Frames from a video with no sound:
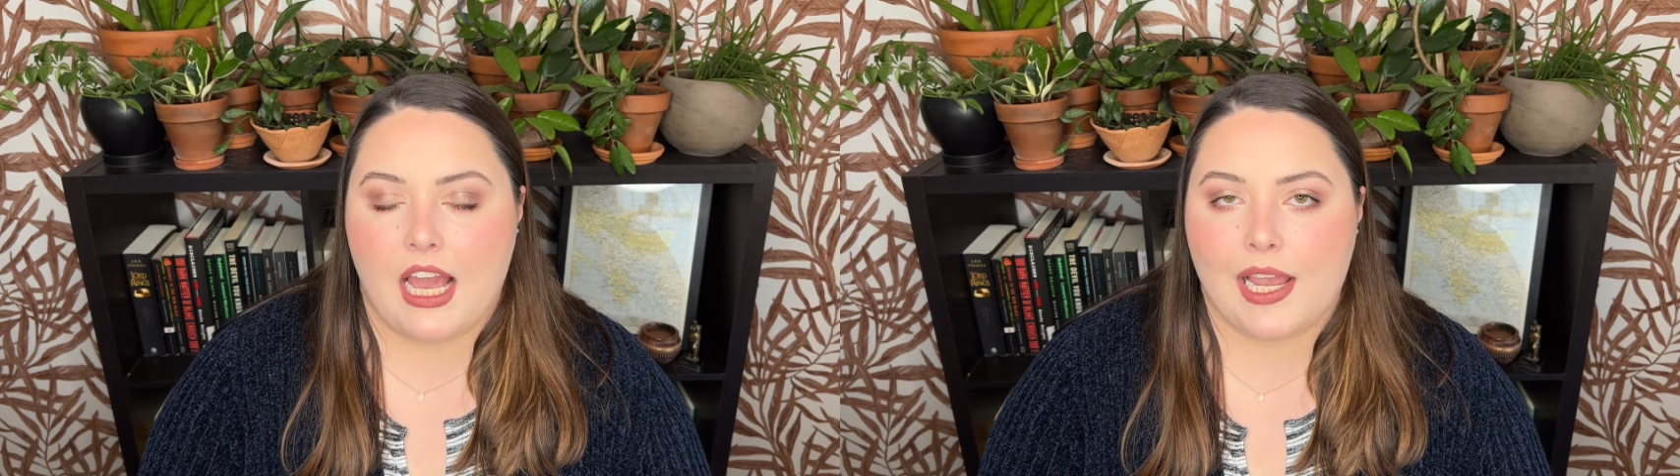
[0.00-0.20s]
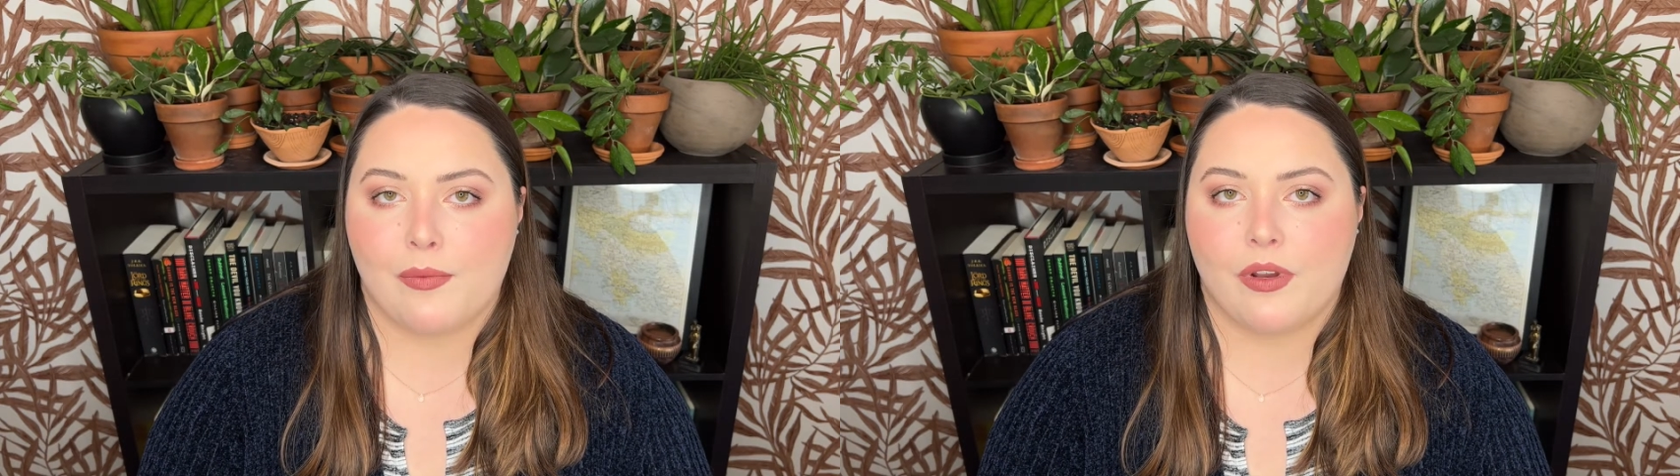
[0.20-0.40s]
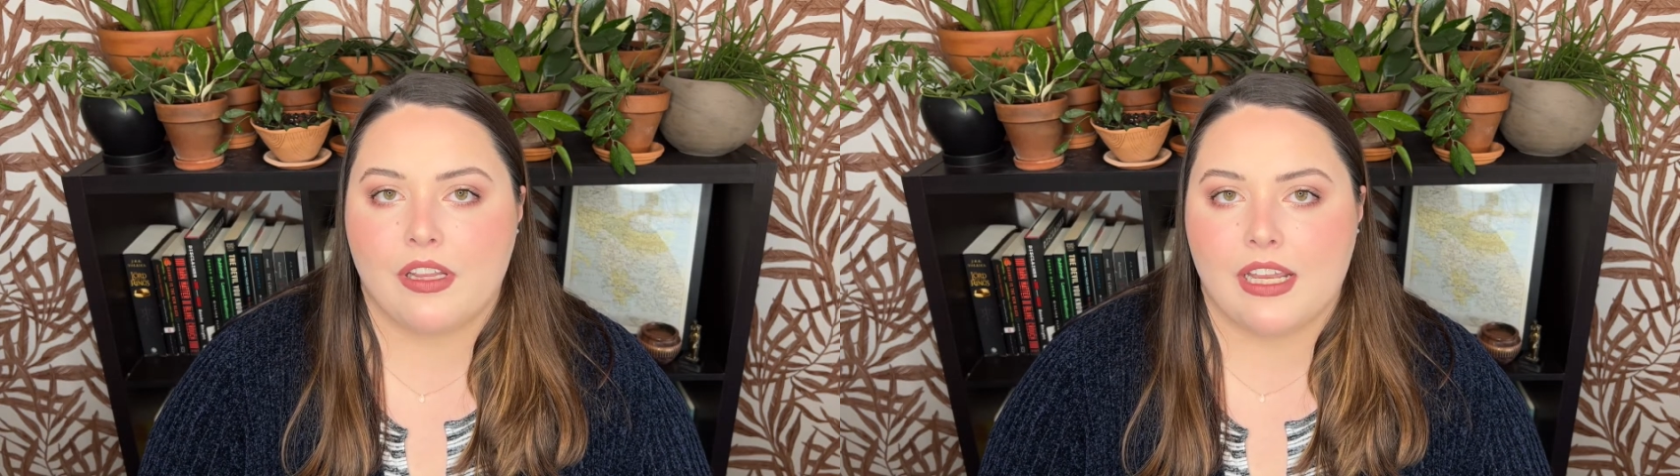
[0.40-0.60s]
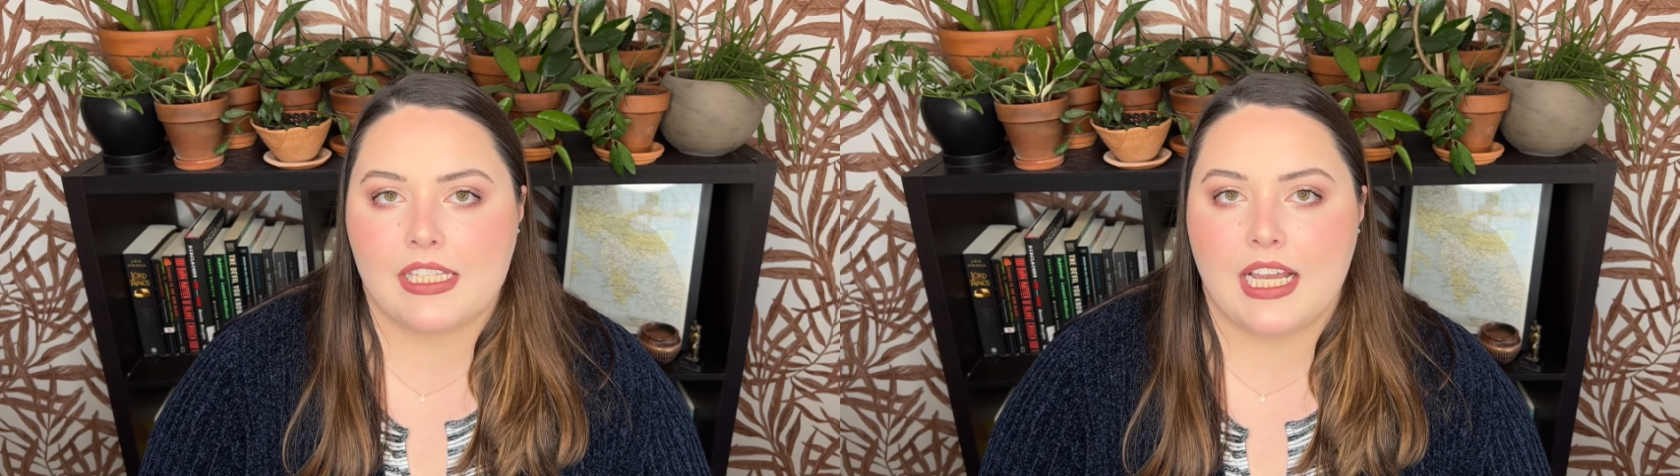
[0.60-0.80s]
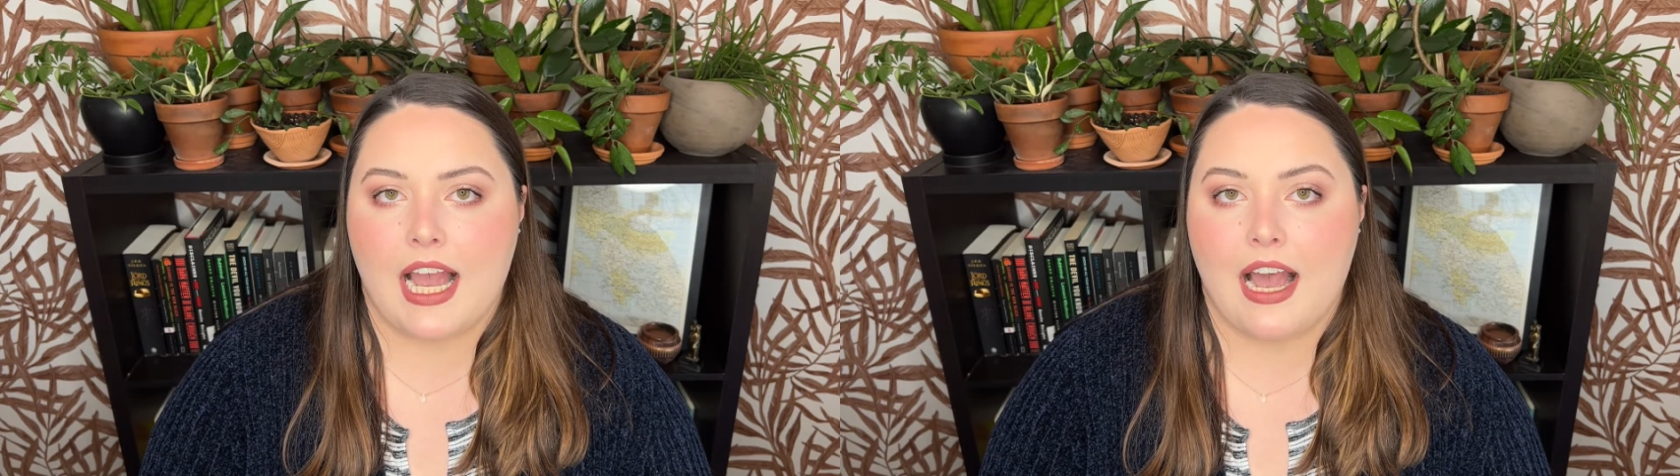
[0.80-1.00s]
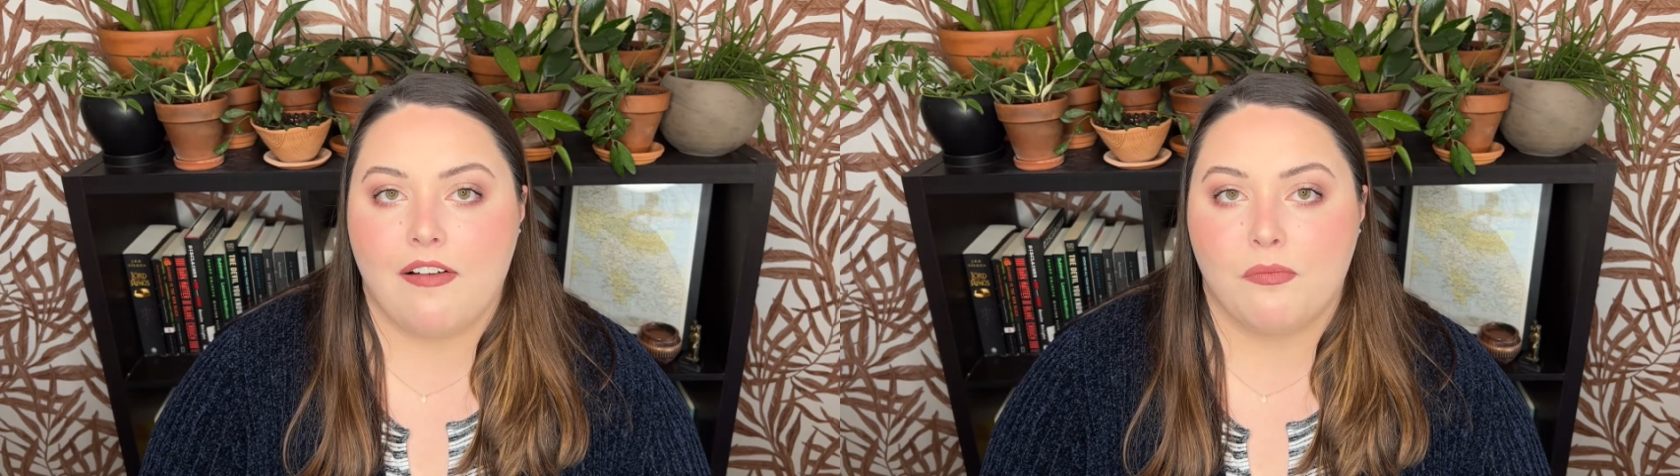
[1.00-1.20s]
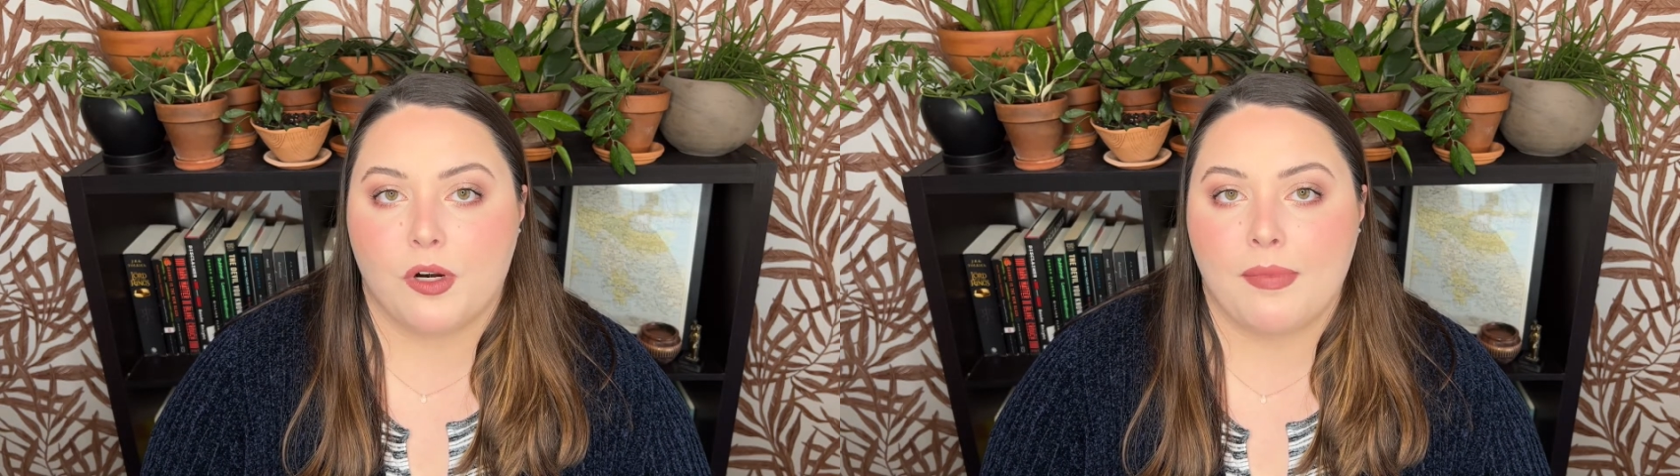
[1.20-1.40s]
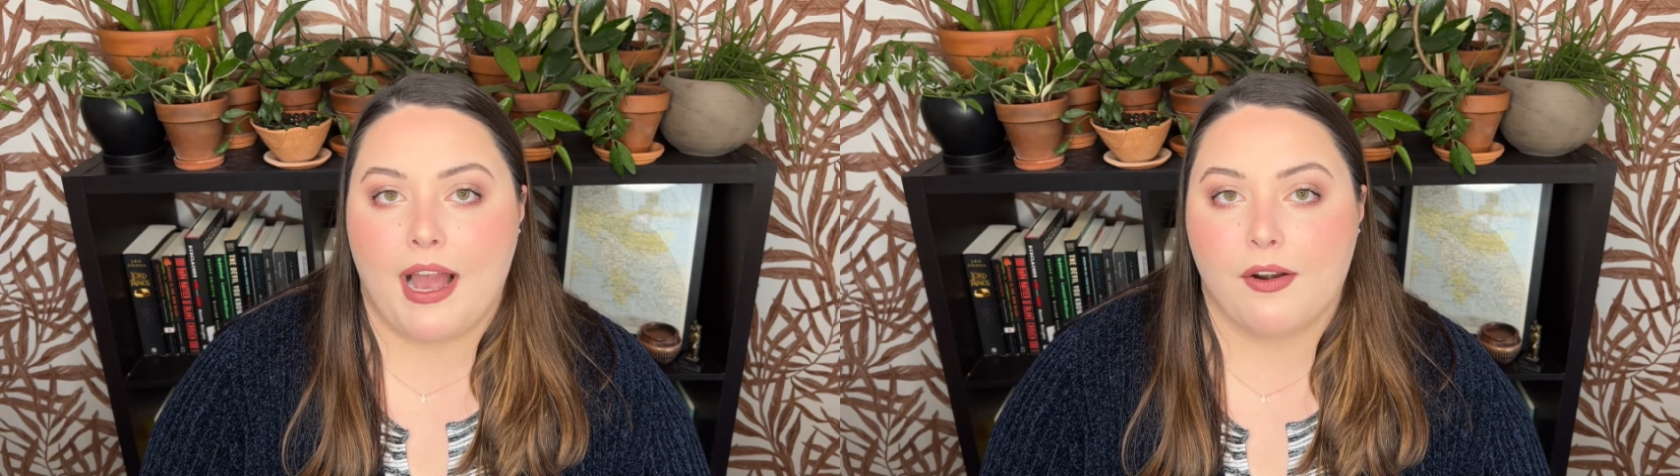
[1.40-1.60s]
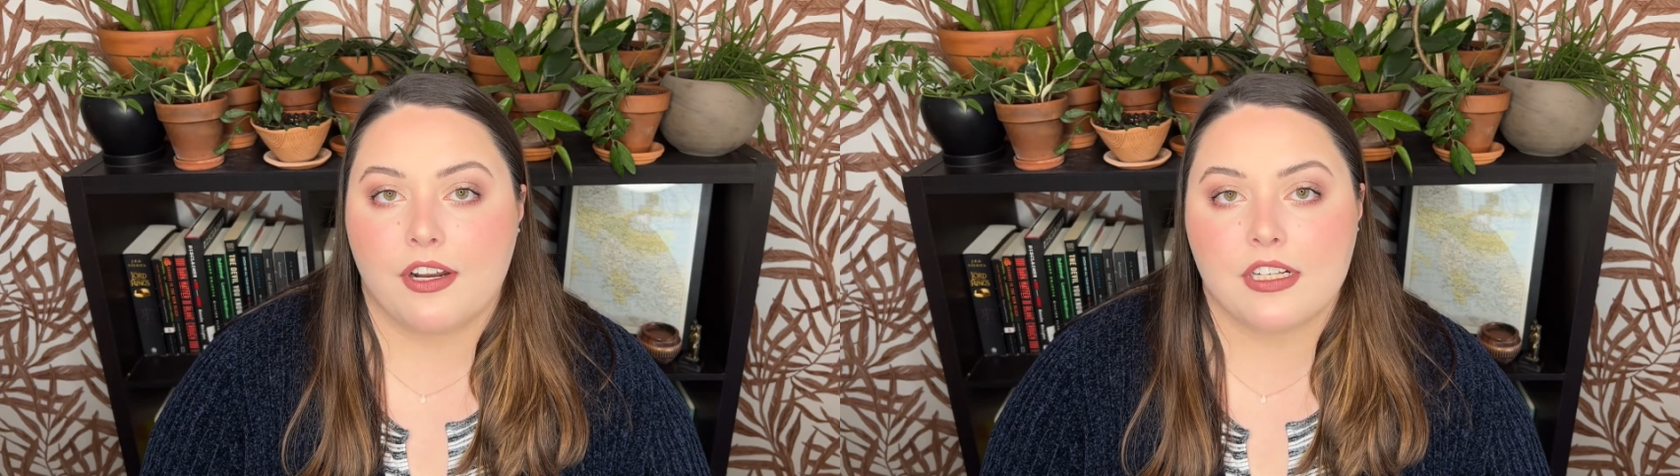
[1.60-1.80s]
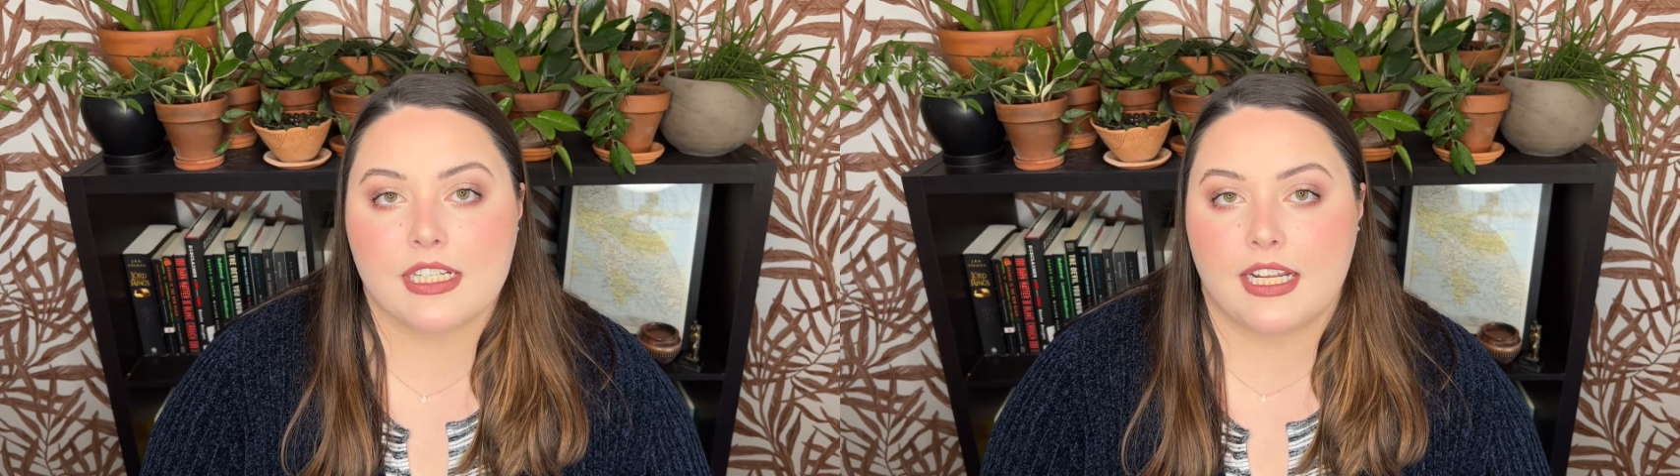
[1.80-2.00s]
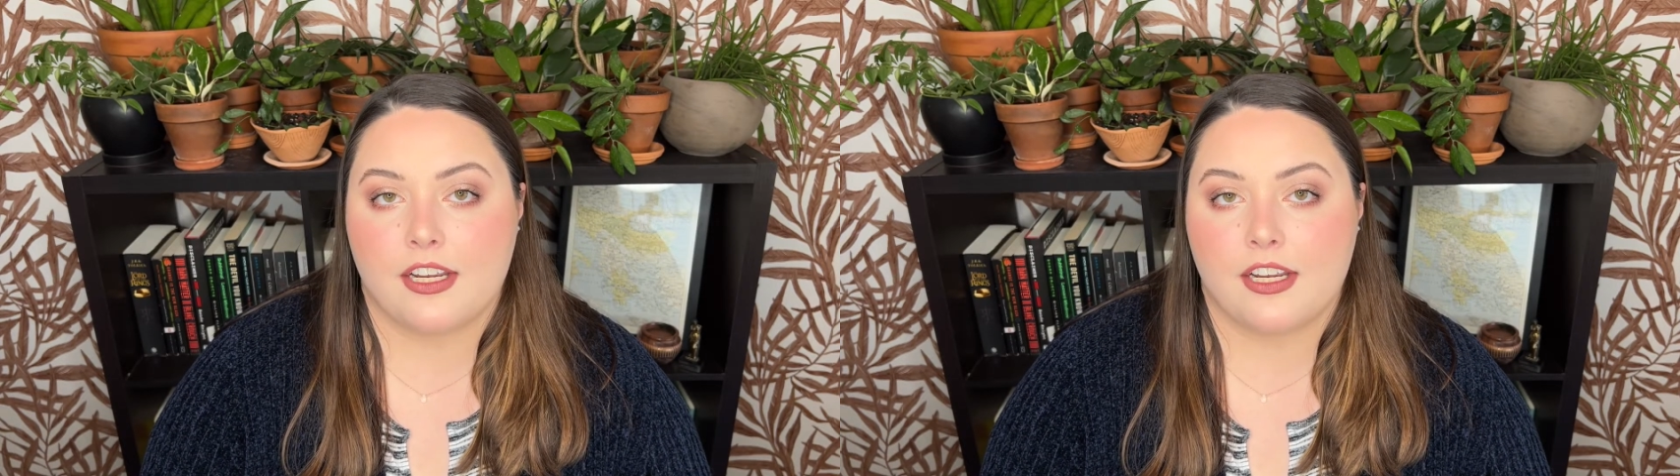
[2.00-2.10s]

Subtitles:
I would like to have more powders than